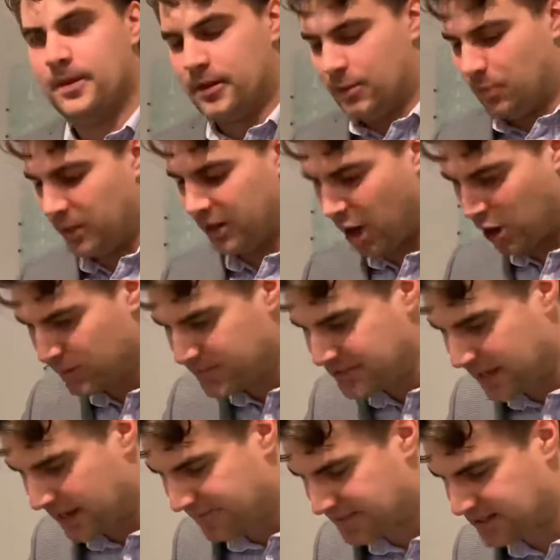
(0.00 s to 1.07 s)
We hope
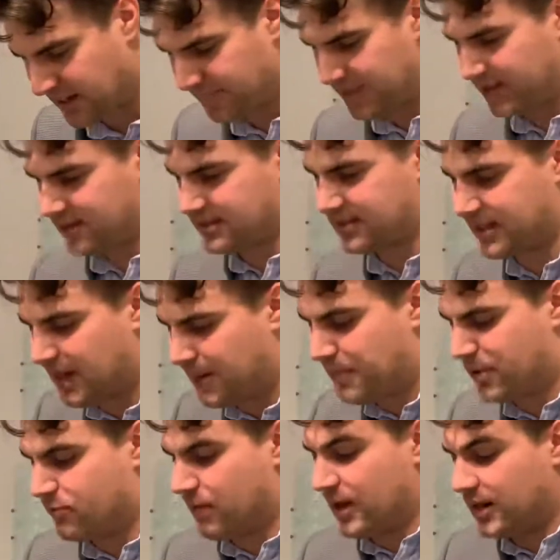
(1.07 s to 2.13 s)
to have something set up
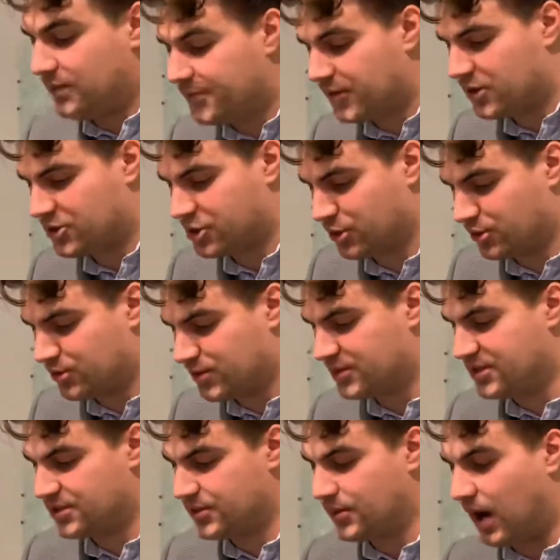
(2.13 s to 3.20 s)
and running for the children
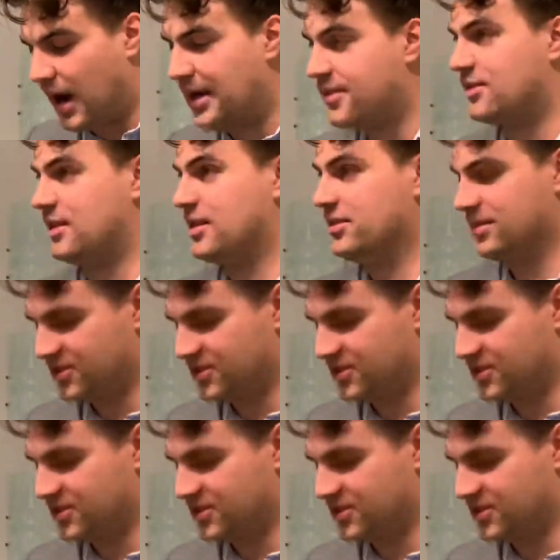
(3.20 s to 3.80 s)
to do either in the